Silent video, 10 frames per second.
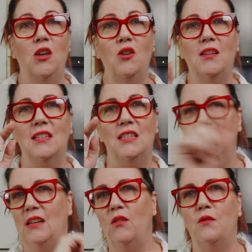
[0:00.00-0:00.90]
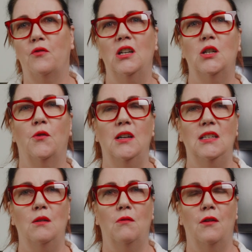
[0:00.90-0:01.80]
that you can stick on your fridge for
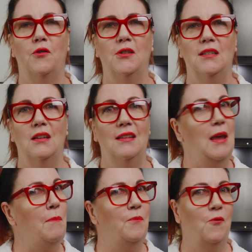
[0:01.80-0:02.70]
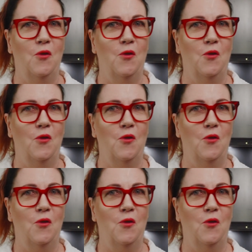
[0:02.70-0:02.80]
easier reference. Yep,